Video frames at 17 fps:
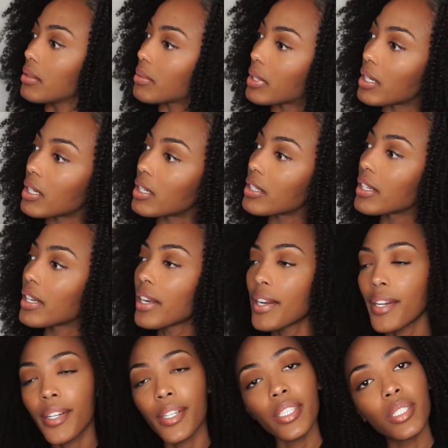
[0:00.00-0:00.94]
girl, your
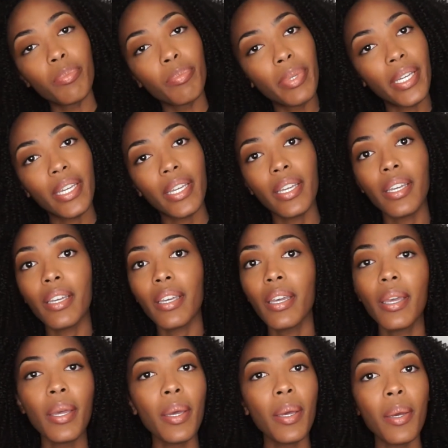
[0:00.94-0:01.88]
hair is big,
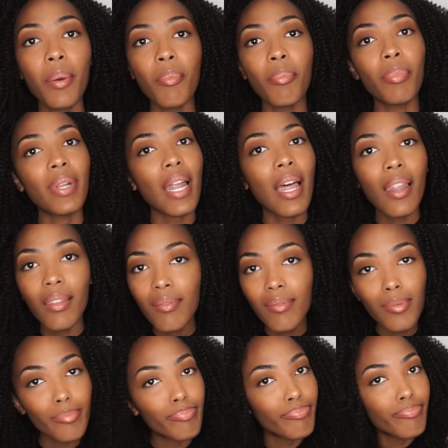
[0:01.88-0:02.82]
but
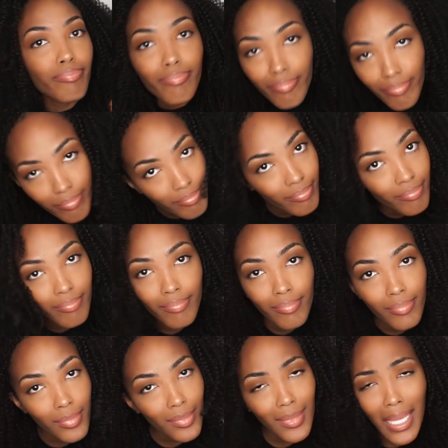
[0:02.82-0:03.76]

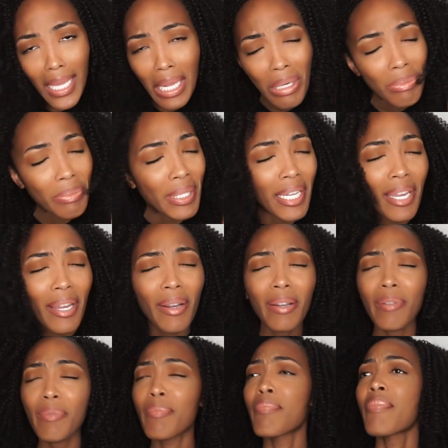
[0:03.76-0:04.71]
I don't be
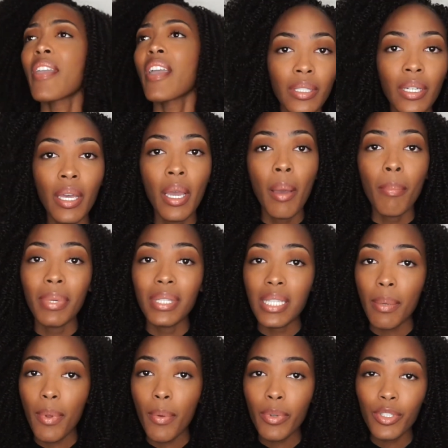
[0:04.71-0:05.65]
caring. But
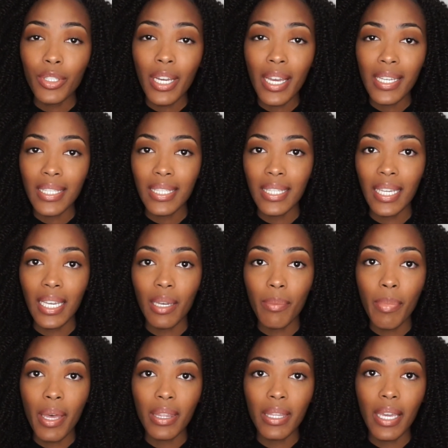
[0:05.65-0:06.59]
tell me what you guys think
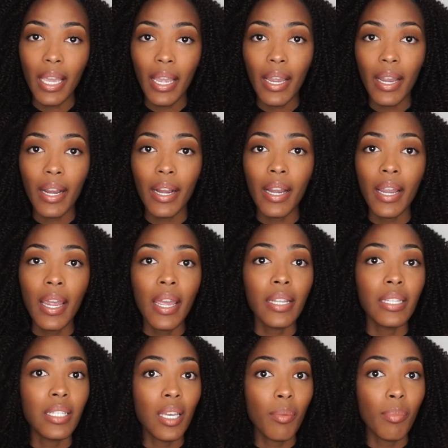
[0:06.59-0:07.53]
about the hair.
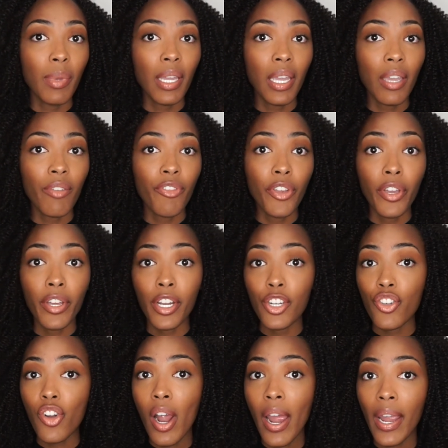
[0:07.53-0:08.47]
Tell me if you're
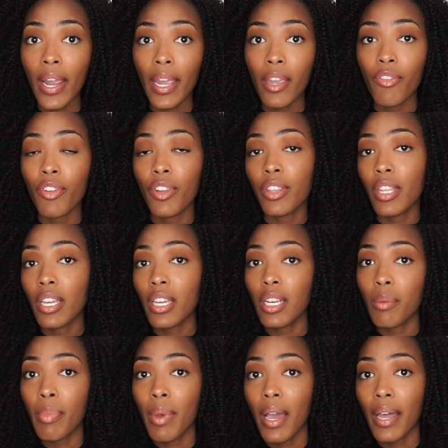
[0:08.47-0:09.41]
gonna try it, if you're
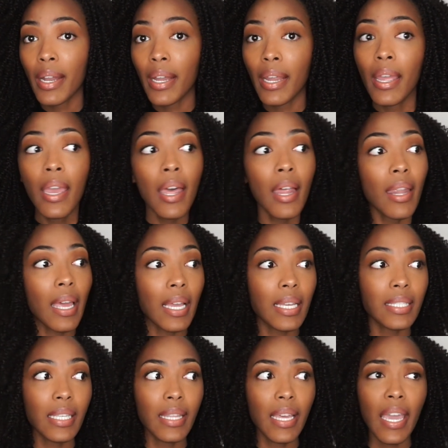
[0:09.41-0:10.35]
thinking about it. Like
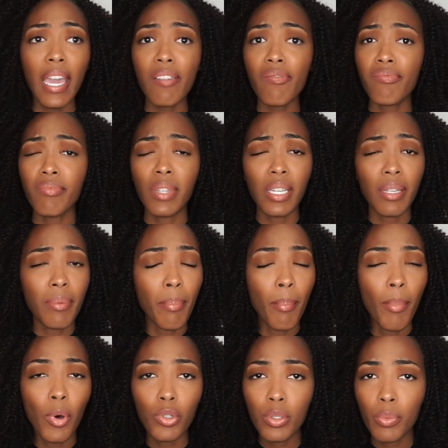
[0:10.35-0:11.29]
I said, they have
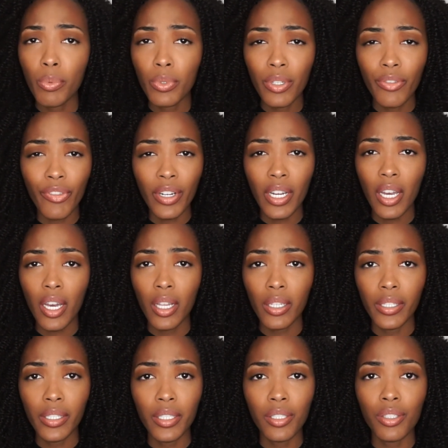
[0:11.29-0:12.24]
multiple different
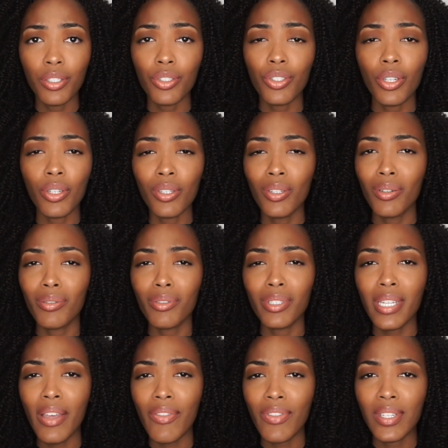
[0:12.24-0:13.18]
colors, so you don't
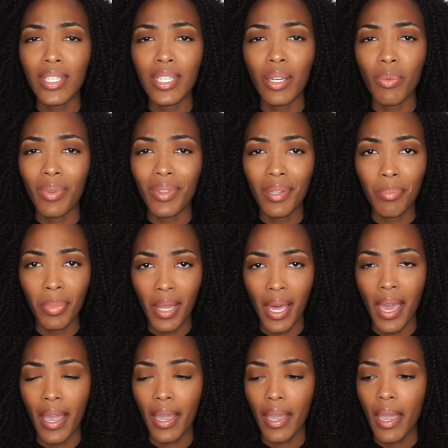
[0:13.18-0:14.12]
just have to stick with the
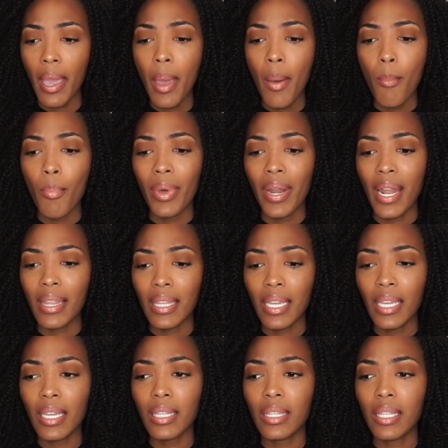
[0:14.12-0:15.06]
black. But I
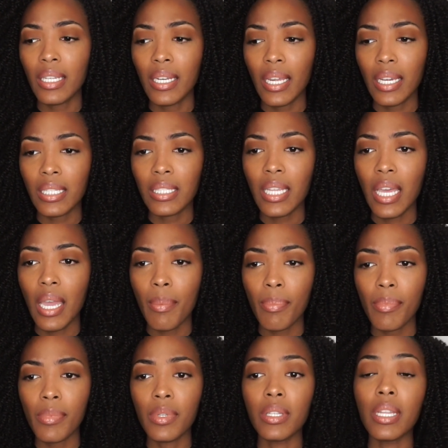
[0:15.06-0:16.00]
think the
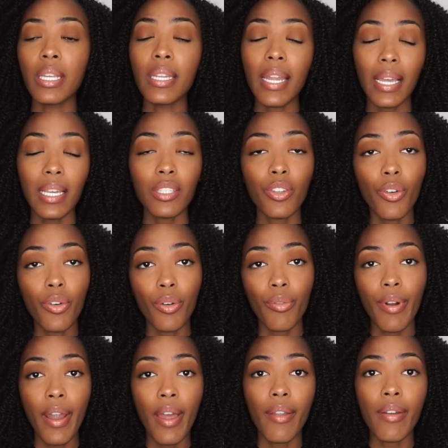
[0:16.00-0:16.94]
next go
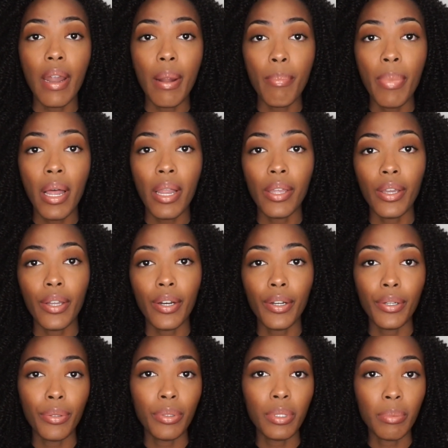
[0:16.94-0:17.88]
around, I'm probably
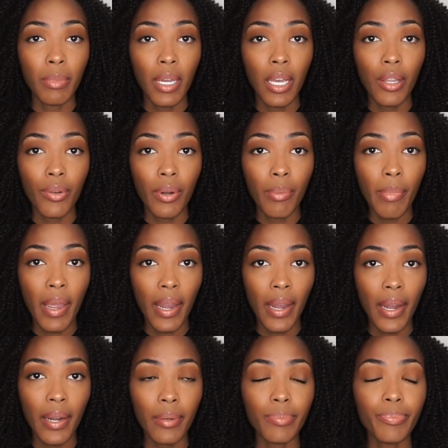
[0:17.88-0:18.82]
gonna do some color in my
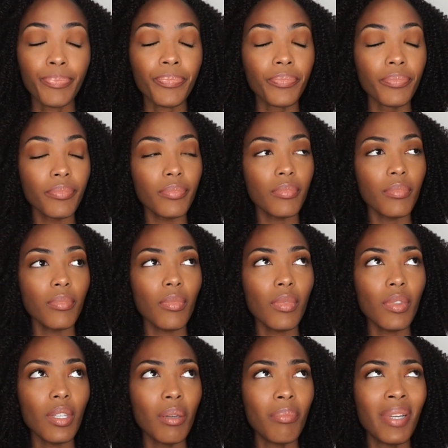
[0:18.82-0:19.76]
hair,
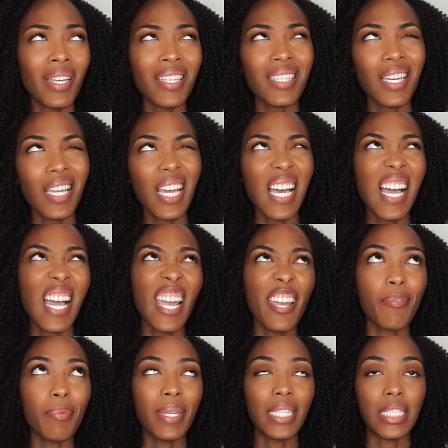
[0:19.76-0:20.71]
because I
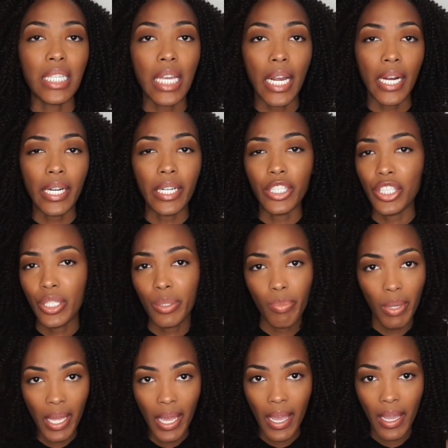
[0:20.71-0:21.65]
am getting tired of
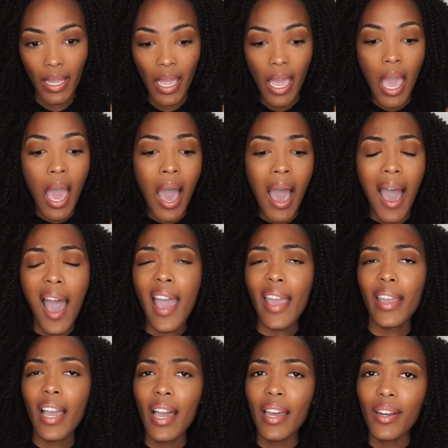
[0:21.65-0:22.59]
just black.
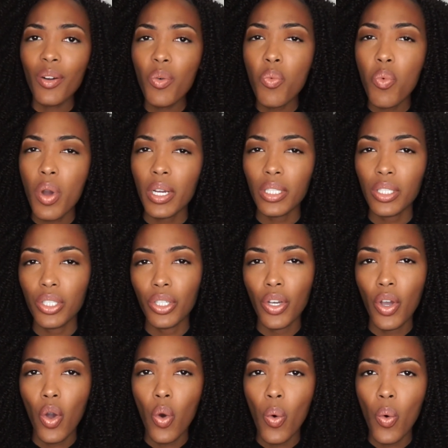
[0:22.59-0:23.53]
I kind of want to
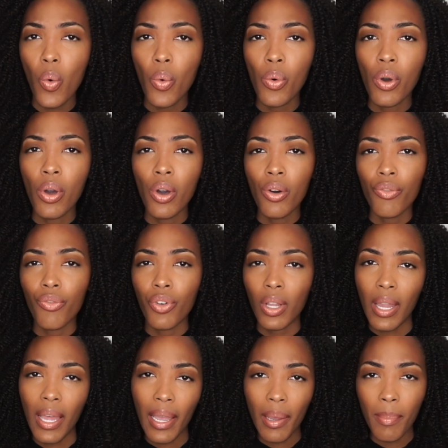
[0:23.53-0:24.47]
go
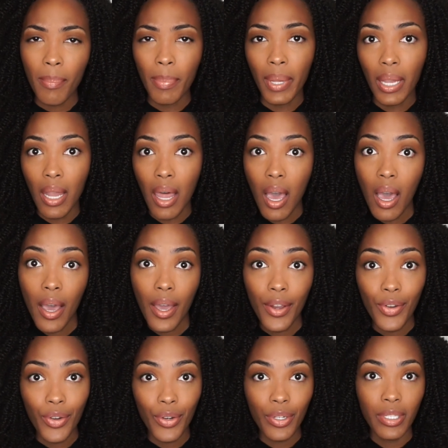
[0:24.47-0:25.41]
for like
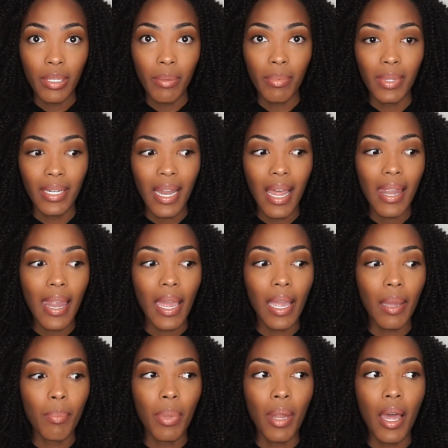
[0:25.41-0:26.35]
blonde or something, not
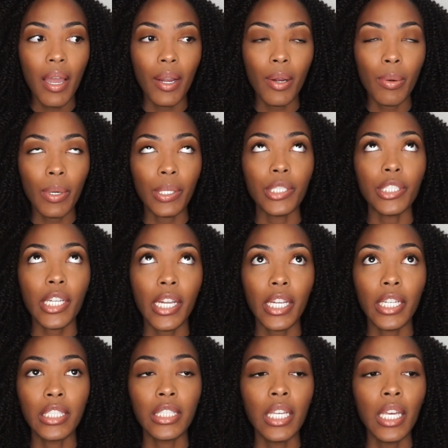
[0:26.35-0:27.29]
like blonde
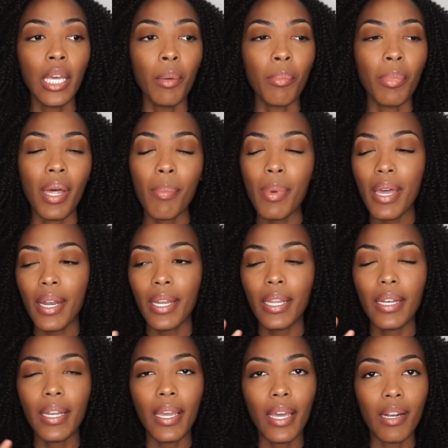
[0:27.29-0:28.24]
crochets, but I'm kind of
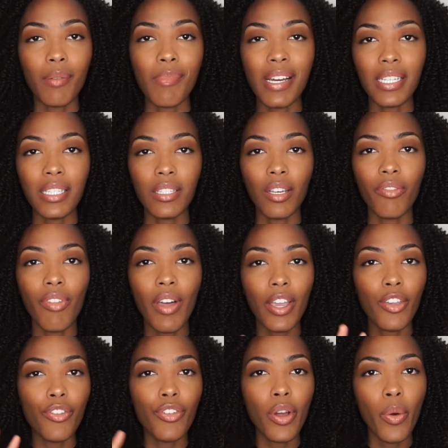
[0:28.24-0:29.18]
getting ahead of myself.
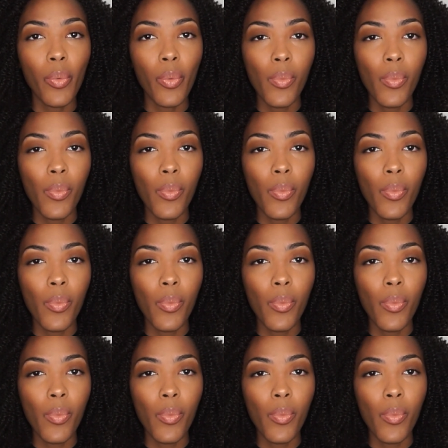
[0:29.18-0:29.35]
Like, you know,